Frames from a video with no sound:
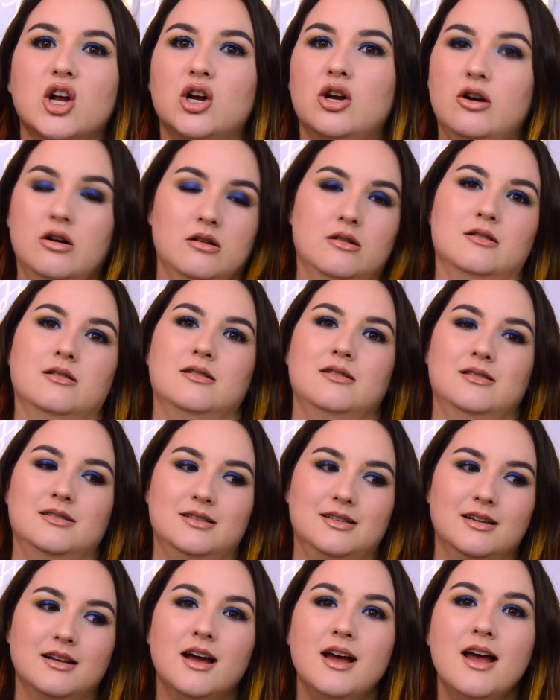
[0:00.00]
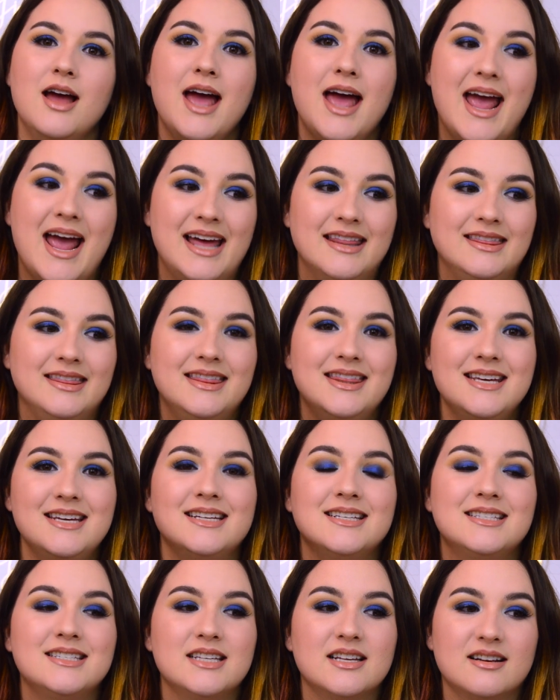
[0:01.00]
good, and
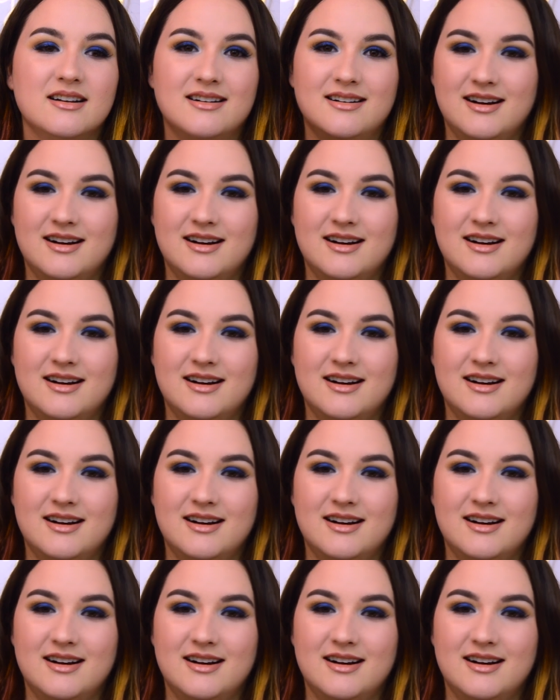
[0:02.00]
this